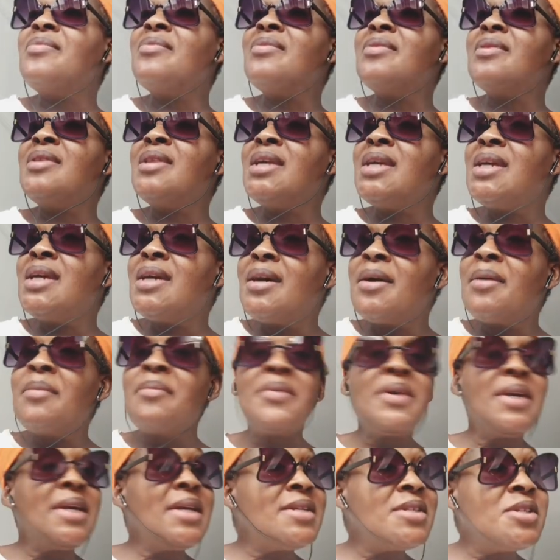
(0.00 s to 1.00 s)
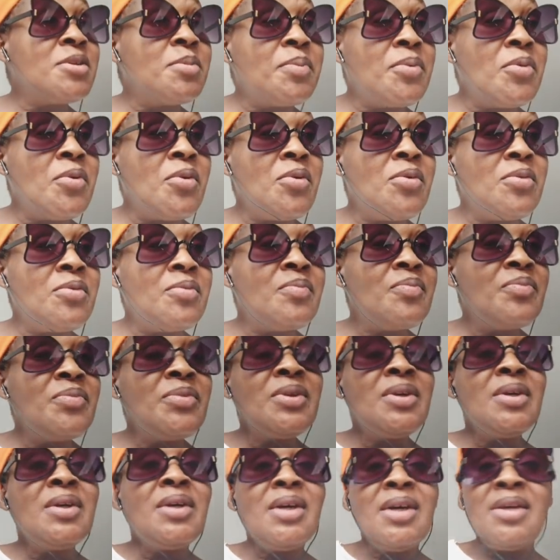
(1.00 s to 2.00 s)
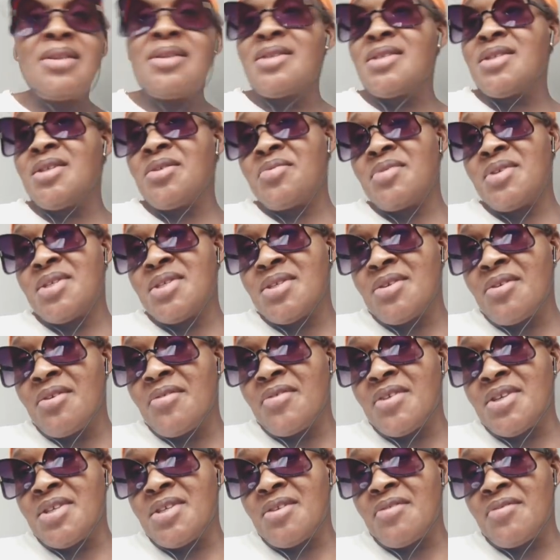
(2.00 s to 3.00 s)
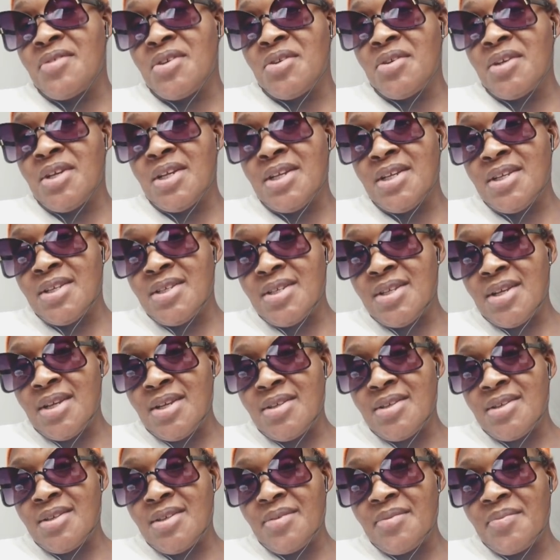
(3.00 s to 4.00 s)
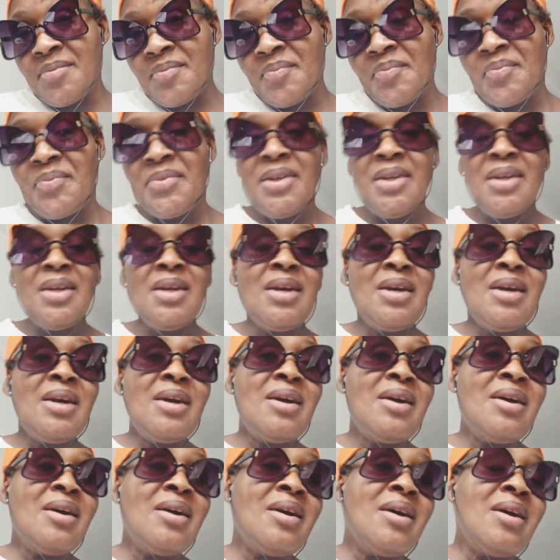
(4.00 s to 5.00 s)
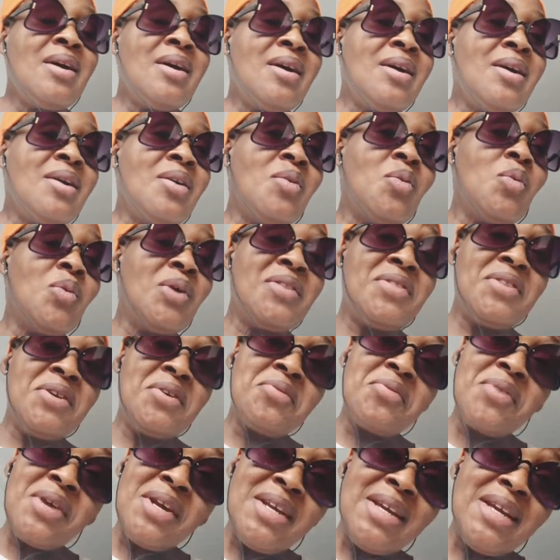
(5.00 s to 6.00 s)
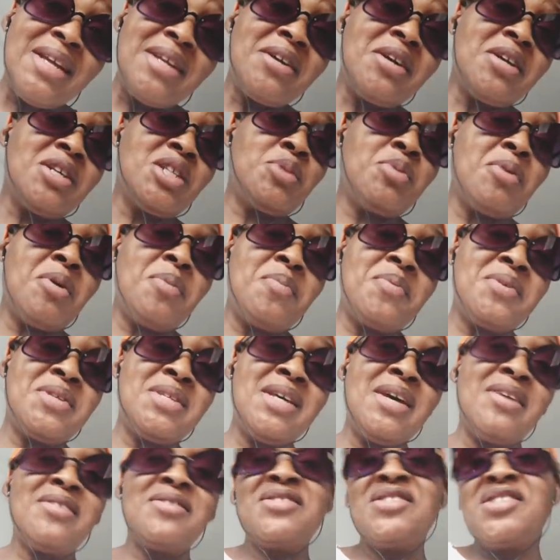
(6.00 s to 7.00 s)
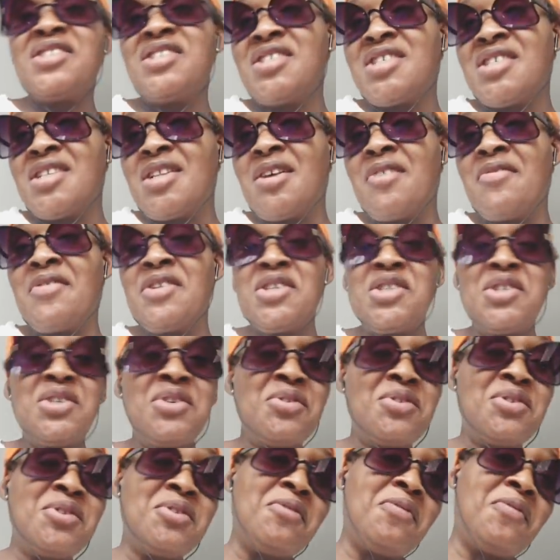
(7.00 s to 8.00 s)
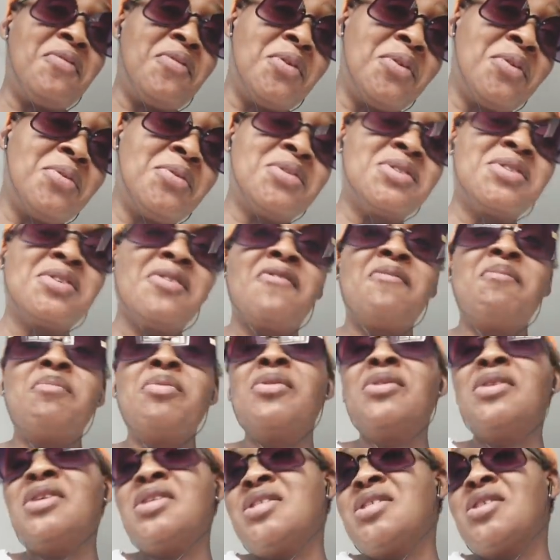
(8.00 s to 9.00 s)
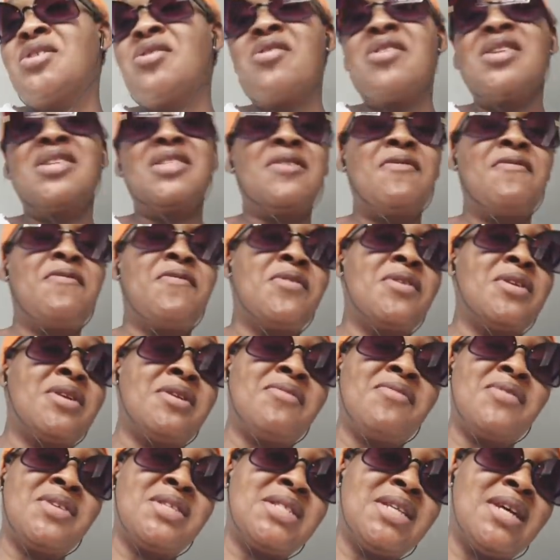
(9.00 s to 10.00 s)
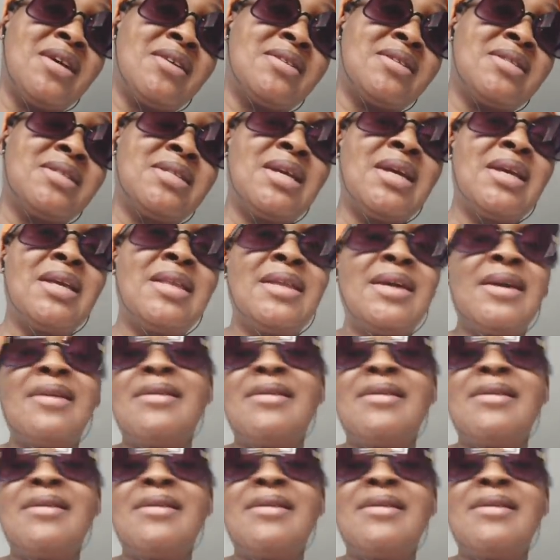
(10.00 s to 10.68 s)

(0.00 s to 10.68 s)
the Interpol, and the Secret Service of the United States. When they raided Hushpuppi's house, Gislava showed you photos of police cars in front of his house saying they're